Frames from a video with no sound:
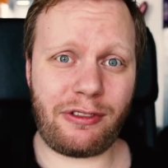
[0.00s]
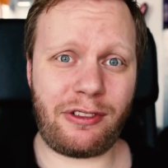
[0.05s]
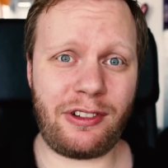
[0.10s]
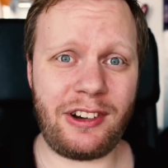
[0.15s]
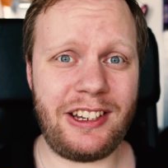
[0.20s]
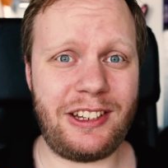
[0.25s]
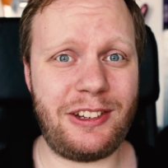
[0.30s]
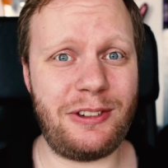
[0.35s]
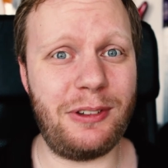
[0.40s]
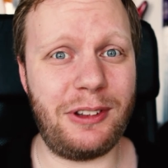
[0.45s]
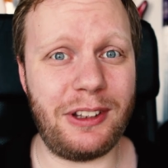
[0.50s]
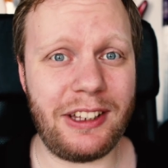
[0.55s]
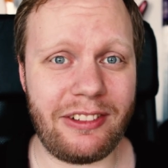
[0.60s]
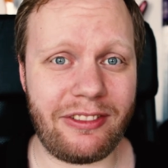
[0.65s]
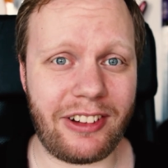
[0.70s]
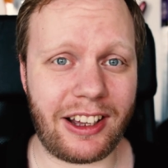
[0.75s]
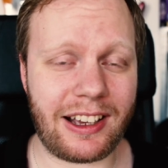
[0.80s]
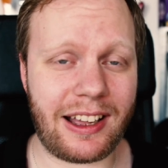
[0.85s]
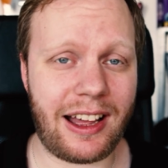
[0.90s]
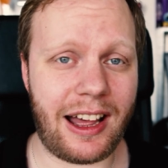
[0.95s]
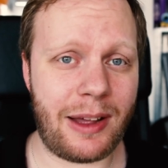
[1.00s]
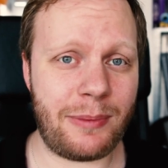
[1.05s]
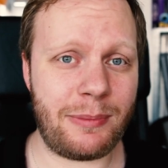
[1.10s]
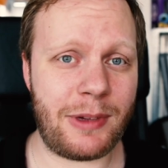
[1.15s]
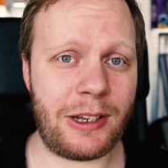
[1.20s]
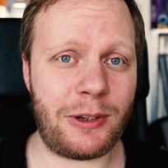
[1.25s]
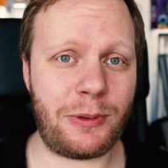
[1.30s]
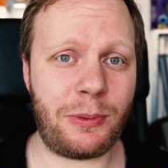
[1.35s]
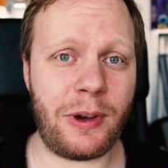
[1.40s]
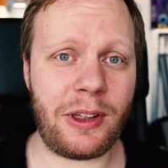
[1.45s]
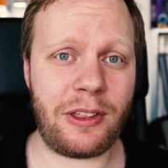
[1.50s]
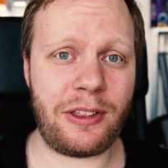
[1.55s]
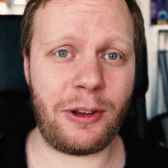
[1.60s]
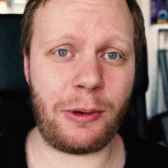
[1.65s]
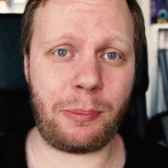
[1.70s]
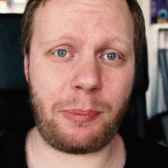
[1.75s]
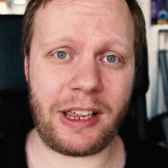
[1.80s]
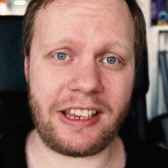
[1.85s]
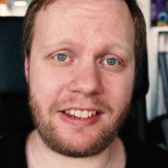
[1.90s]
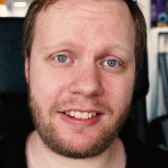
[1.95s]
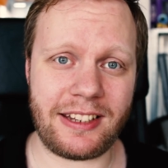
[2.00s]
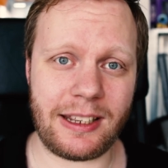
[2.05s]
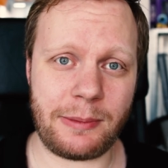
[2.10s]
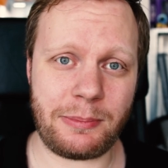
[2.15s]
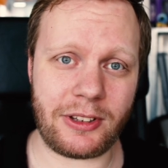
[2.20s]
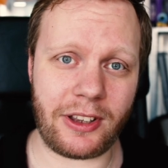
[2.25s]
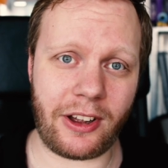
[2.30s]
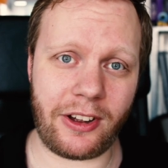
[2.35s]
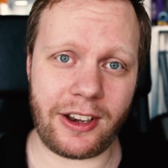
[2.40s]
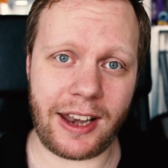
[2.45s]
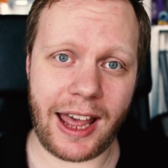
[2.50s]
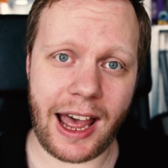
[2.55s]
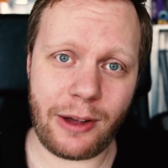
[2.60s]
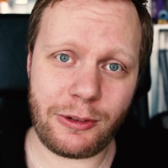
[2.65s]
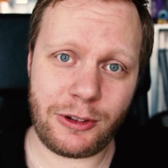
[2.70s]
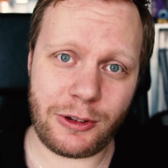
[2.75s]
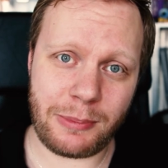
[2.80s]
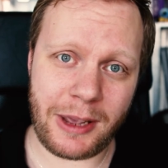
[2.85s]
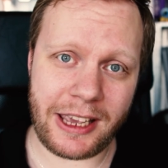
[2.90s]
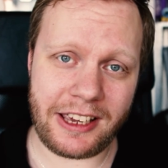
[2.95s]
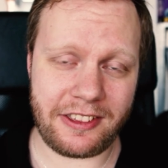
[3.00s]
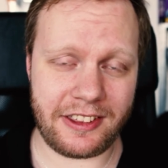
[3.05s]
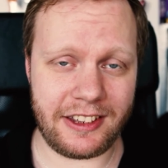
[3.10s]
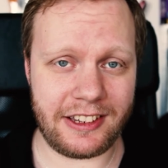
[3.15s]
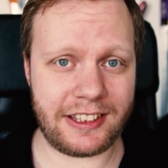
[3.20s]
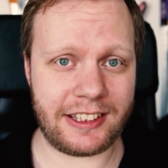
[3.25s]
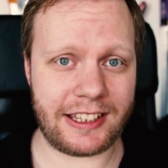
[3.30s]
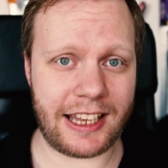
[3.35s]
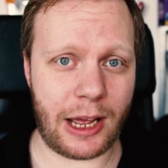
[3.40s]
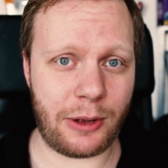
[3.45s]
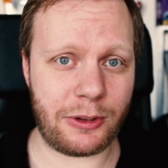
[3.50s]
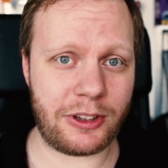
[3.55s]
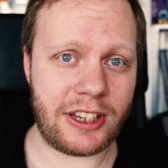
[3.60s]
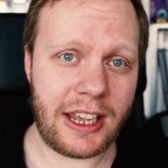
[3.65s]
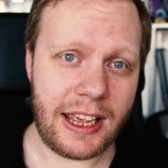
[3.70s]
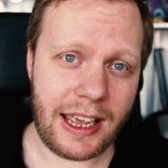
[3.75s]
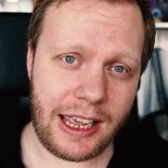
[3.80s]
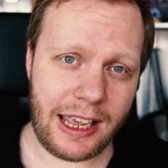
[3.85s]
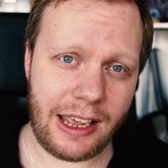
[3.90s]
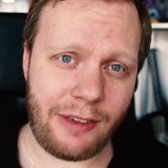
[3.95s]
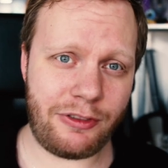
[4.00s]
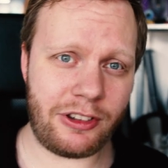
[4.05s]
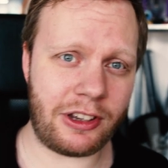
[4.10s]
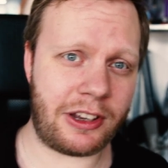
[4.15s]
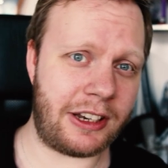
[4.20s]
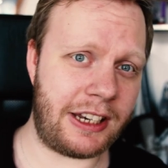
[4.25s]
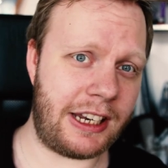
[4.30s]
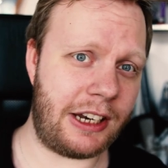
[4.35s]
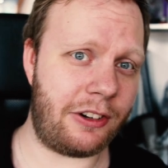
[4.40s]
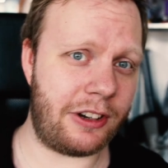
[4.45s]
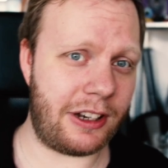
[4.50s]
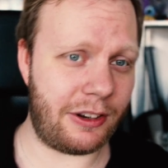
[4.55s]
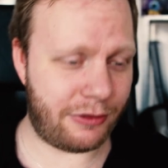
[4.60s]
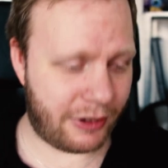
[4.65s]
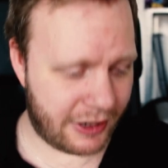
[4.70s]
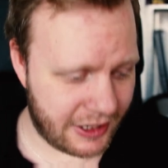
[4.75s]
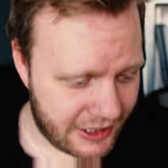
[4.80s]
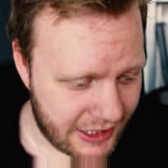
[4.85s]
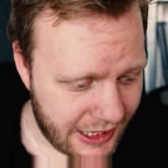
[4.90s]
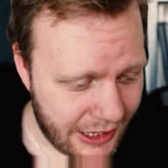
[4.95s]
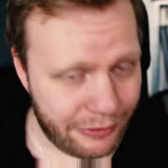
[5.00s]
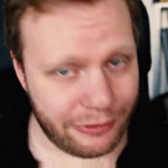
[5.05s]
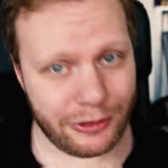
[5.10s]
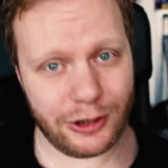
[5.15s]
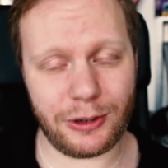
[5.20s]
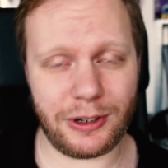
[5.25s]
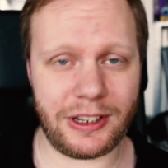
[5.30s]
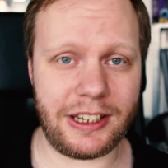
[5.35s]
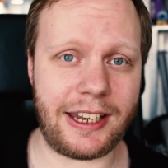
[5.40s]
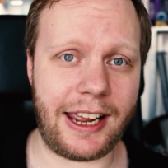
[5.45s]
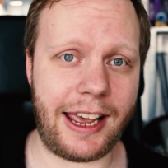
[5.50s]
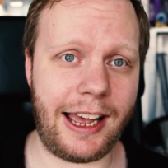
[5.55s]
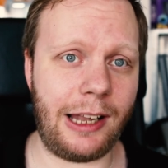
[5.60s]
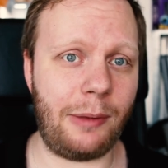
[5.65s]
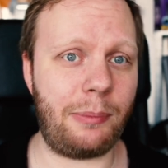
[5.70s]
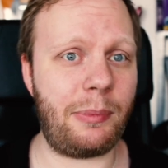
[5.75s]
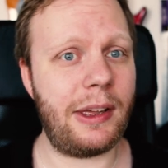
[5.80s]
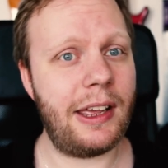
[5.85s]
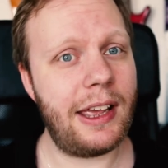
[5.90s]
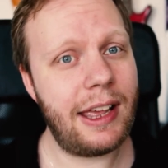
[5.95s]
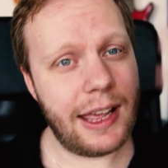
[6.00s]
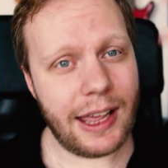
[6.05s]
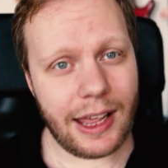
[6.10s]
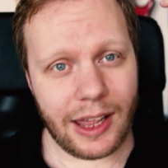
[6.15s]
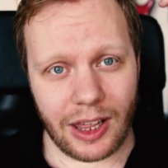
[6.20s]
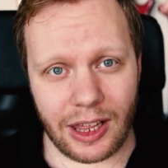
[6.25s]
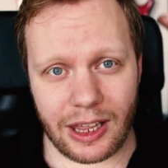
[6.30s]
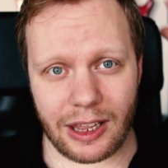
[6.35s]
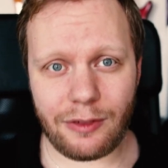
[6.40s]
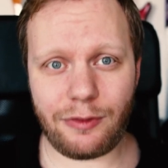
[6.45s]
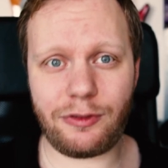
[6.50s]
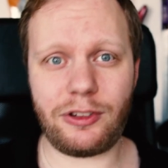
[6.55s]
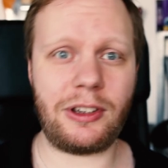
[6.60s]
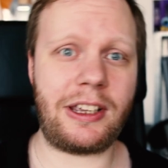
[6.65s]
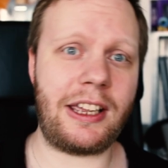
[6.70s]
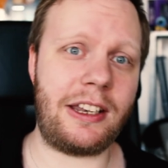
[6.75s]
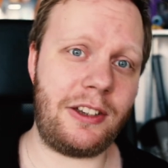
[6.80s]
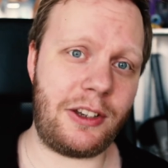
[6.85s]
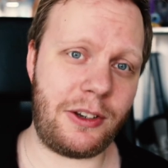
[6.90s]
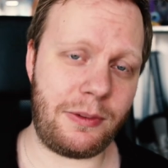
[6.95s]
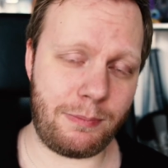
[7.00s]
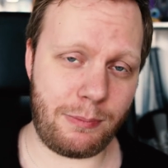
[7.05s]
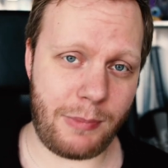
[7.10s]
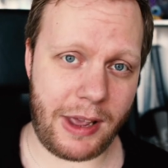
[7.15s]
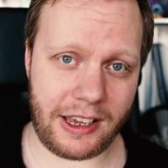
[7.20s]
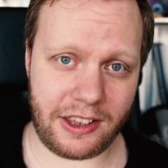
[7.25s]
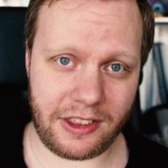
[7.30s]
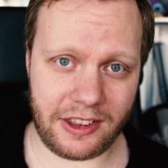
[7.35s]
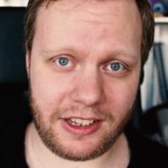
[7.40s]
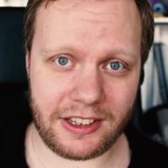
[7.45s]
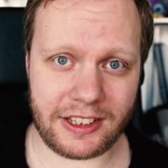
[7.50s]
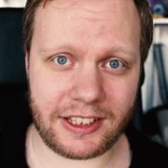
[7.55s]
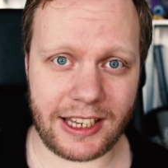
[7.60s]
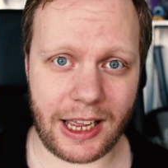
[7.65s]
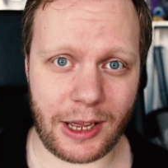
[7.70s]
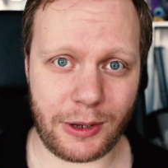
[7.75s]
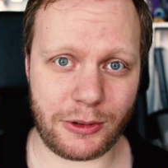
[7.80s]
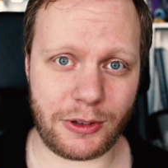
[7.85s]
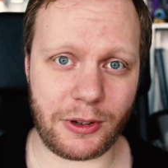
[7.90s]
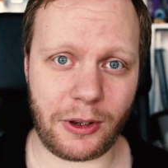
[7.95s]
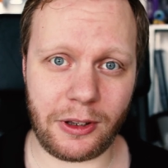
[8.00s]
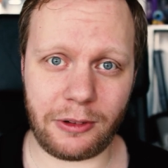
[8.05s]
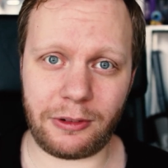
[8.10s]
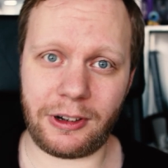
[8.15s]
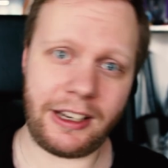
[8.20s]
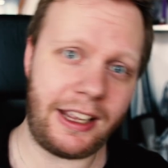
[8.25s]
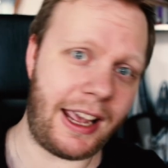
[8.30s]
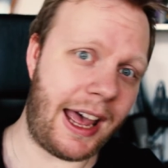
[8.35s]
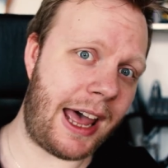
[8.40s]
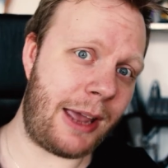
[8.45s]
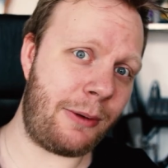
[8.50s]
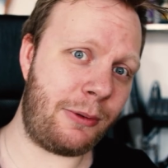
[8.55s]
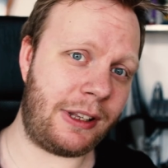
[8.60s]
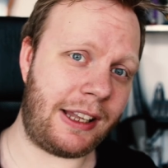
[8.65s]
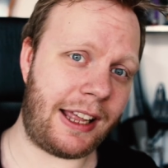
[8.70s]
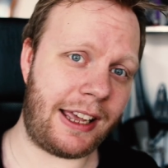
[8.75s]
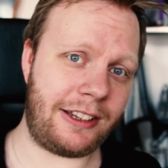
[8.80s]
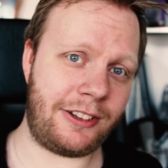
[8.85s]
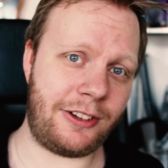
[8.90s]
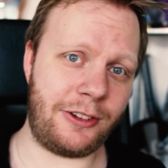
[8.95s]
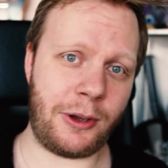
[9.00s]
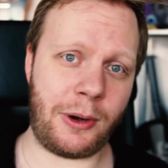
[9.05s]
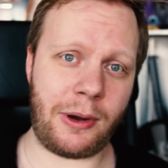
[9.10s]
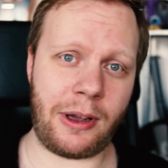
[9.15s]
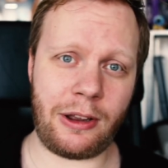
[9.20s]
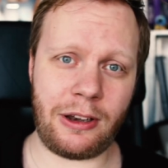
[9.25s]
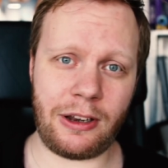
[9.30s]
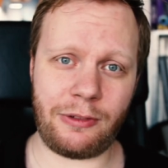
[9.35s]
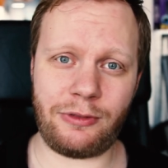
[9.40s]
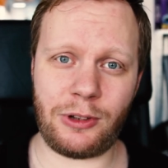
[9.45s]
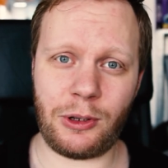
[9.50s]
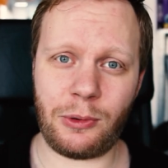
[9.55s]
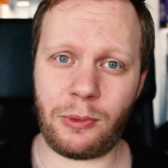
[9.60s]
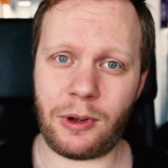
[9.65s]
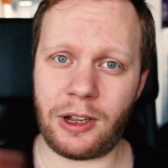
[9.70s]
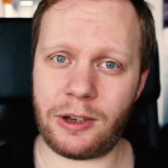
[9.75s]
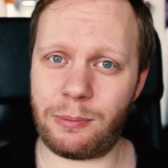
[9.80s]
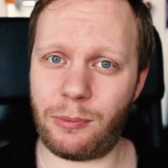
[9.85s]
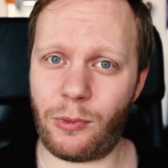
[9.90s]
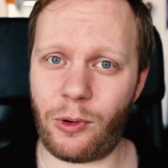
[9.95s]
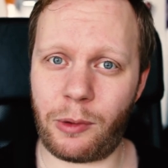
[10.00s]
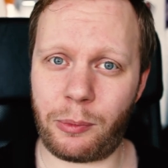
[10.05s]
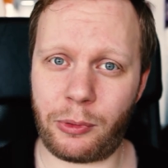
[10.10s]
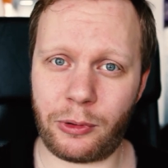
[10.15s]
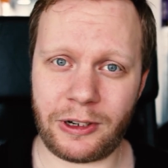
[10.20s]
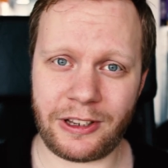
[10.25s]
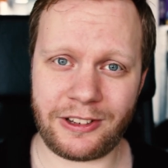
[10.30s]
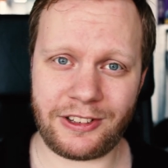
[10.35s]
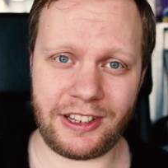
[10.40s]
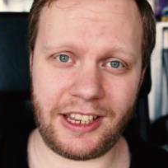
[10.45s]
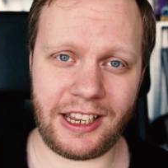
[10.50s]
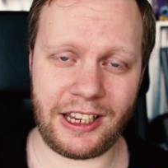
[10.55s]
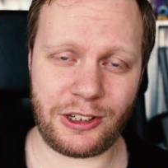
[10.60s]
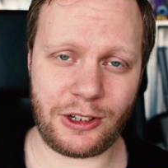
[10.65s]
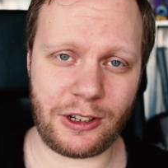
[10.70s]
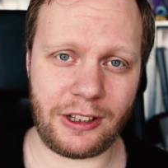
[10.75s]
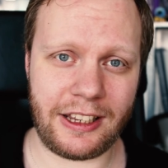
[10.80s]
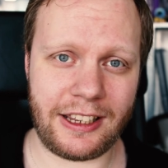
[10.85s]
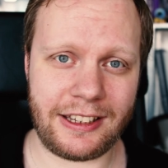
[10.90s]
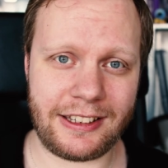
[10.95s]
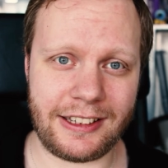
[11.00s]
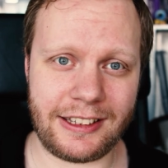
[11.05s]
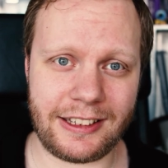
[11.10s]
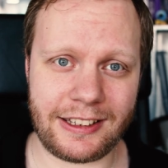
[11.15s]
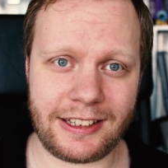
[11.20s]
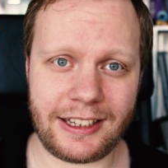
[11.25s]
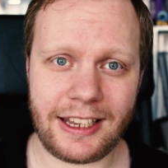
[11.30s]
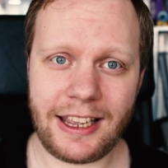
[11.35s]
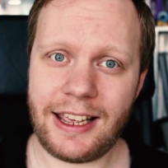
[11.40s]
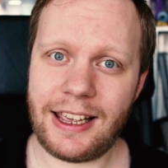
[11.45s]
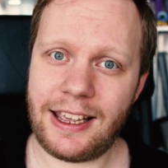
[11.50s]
free to leave a comment with your best tips on how to make these sounds, if you can hear a difference, if you need help. If you can make these sounds already, I would like to know, and if you want more pronunciation lessons,